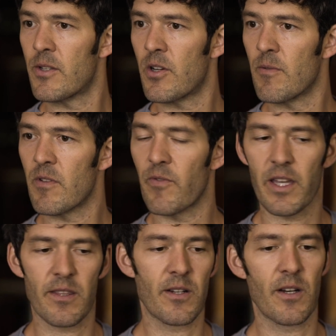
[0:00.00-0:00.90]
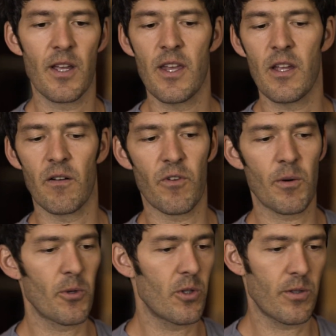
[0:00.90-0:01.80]
right? I mean, in terms of like their
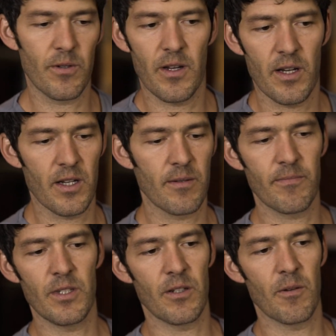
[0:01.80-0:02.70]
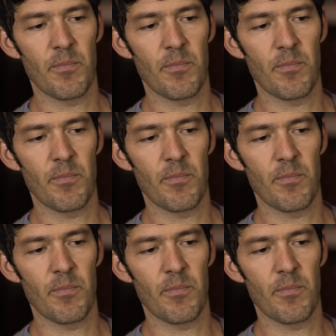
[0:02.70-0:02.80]
verbal,